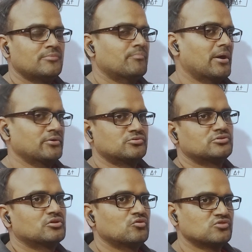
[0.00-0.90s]
by
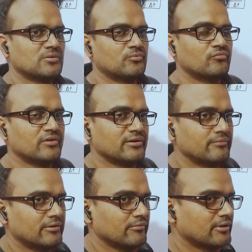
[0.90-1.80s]
using the concept of
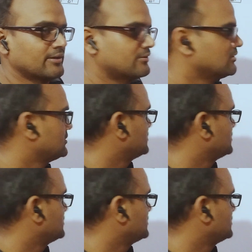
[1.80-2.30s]
derivative, right?